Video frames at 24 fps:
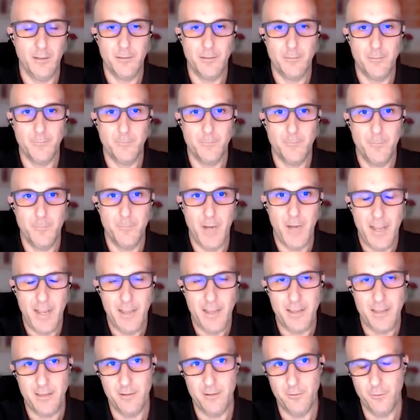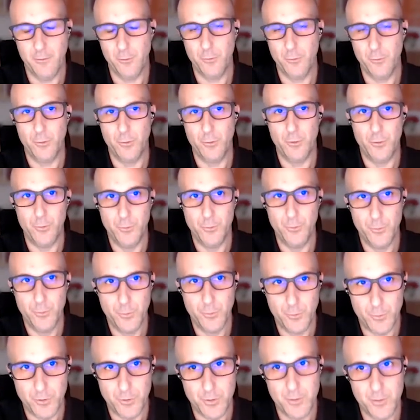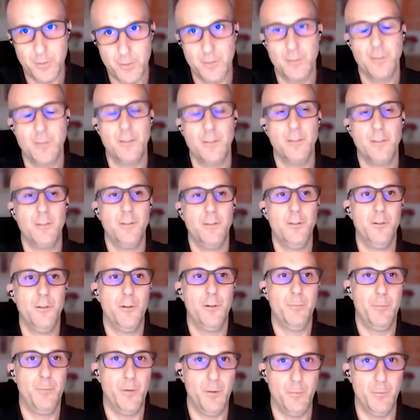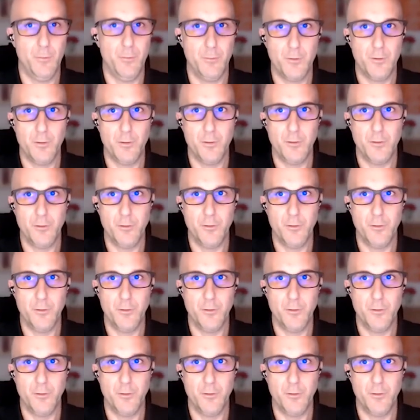buy or to use your product,